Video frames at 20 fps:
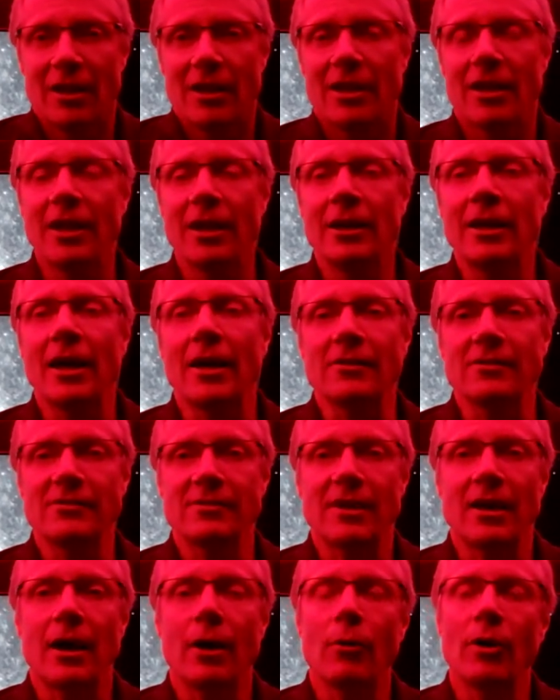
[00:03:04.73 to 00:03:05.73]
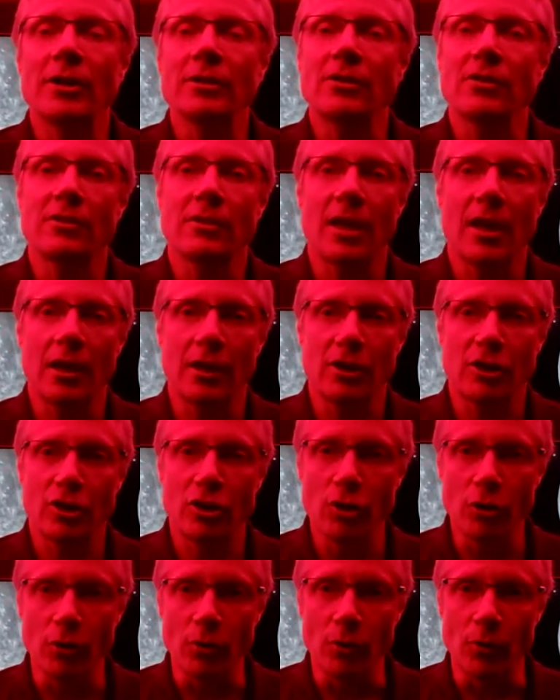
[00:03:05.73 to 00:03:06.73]
ENS, I want to thank
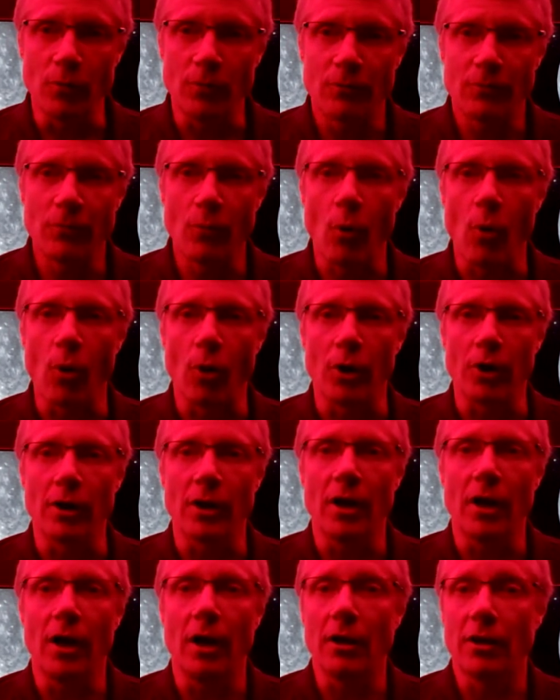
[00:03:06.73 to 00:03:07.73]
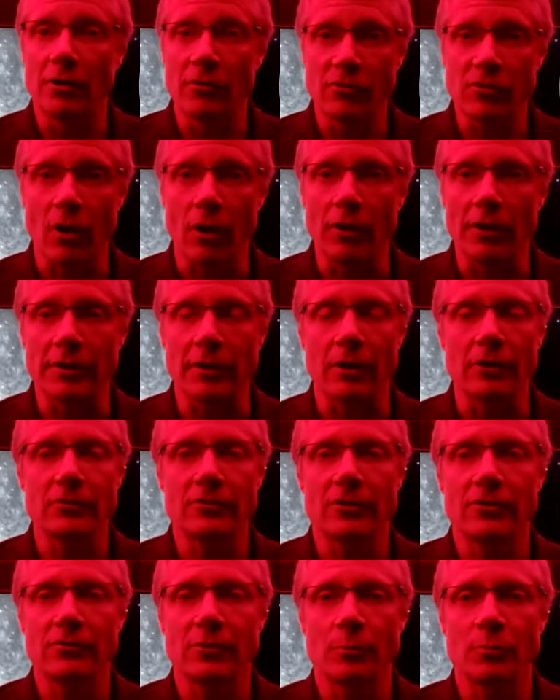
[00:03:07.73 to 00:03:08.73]
you for installing our
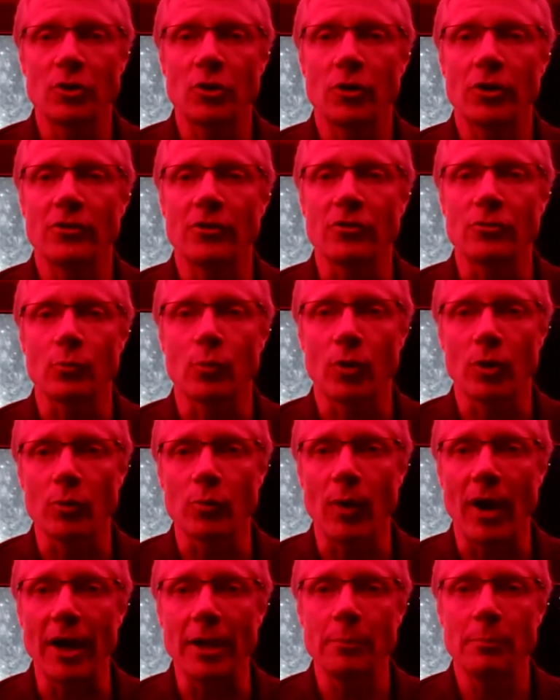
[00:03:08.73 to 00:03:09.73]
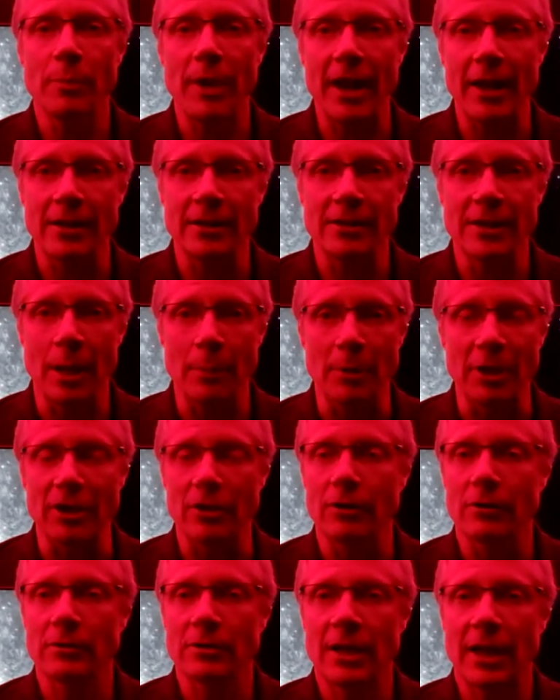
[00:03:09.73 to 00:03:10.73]
system during this worldwide pandemic.
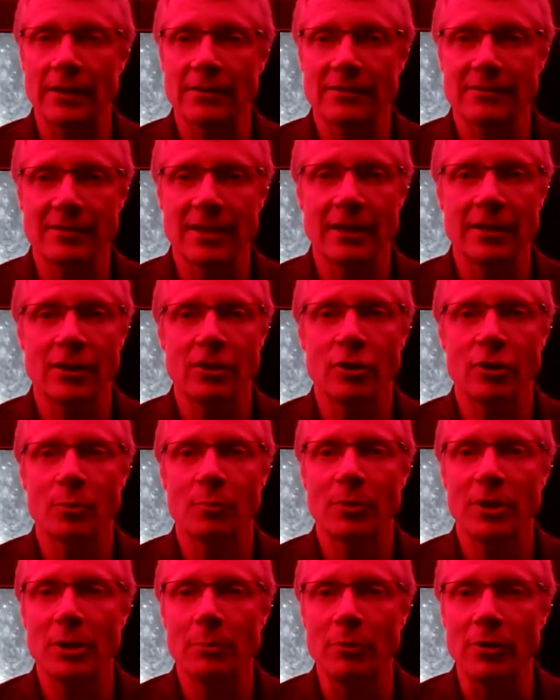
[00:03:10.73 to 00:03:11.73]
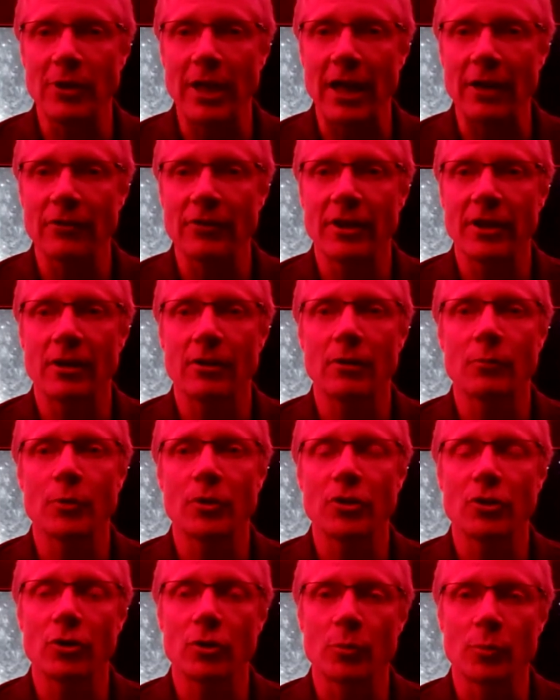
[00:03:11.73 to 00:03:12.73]
You're not sending your people out there, and
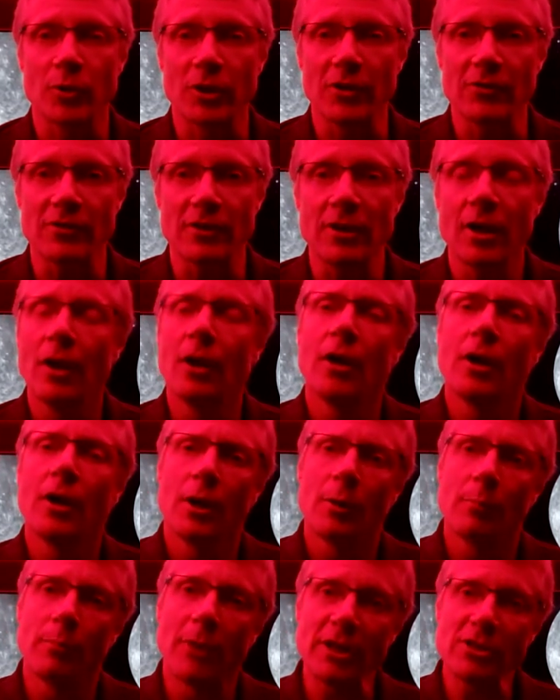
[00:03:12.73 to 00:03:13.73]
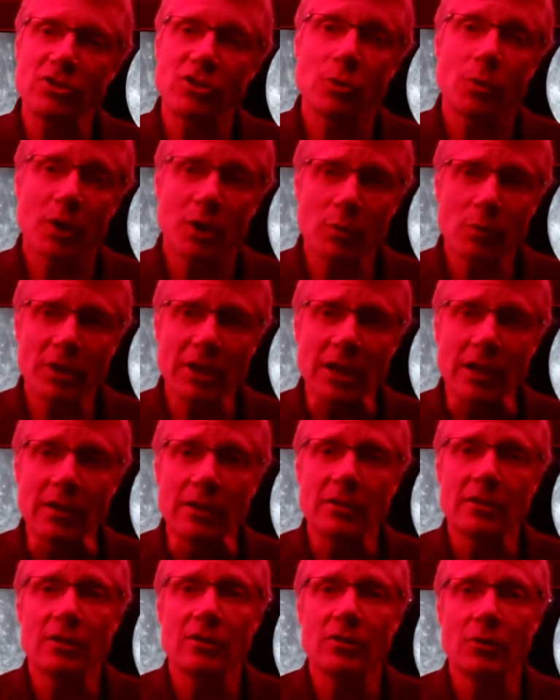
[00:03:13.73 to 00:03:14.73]
with good reason, but you agreed
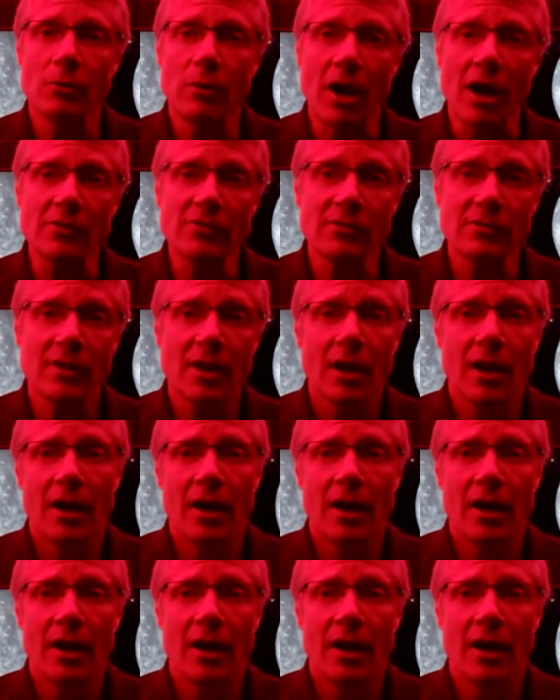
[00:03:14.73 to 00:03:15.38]
to do us.